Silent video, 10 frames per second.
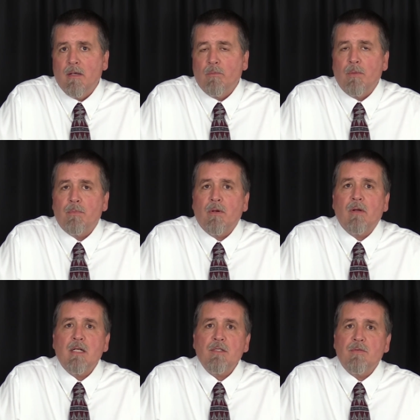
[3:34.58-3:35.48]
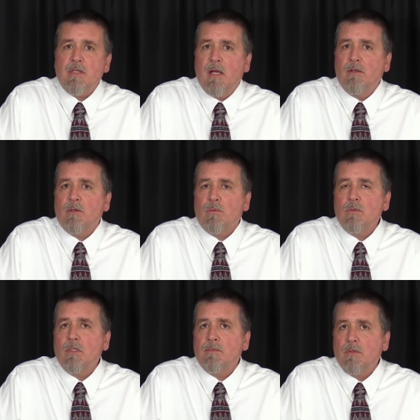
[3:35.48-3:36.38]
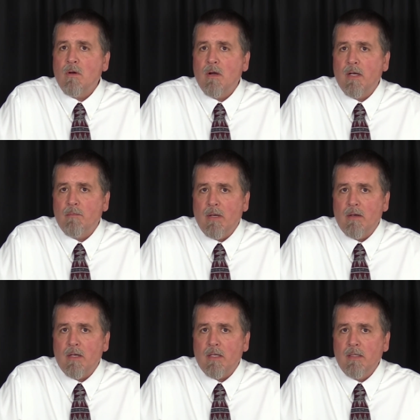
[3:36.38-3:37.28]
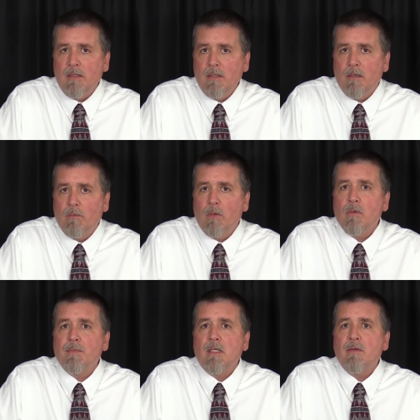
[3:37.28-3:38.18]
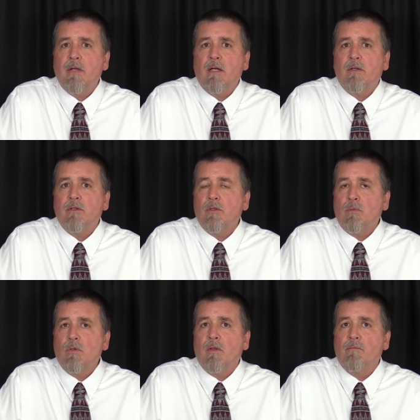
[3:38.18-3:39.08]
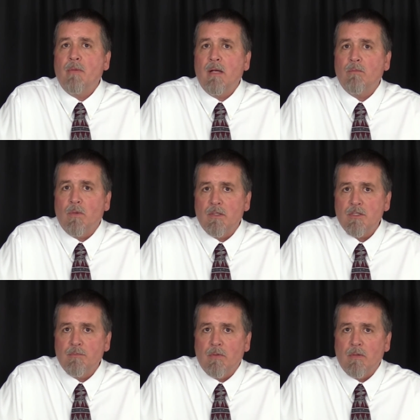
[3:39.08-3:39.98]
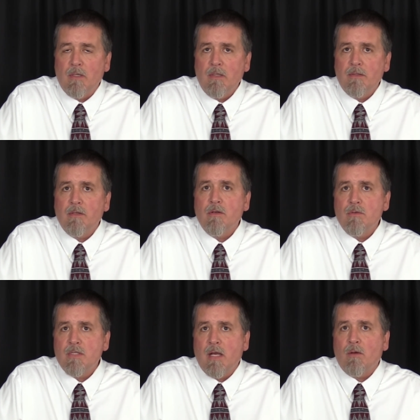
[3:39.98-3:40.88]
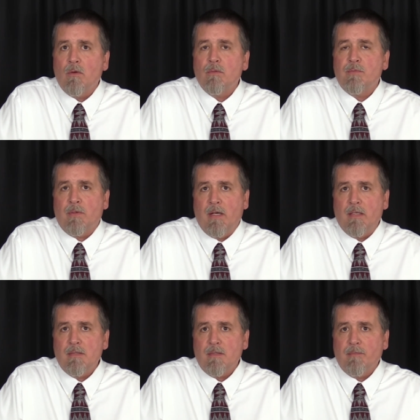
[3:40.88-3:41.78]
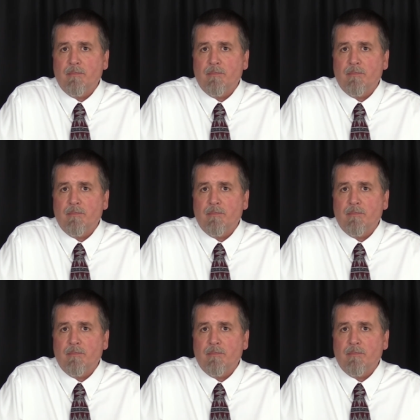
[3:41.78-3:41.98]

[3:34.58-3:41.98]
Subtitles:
When progressives end the rule of law in America, we will be living under the rule of men once more, to use that old phrase.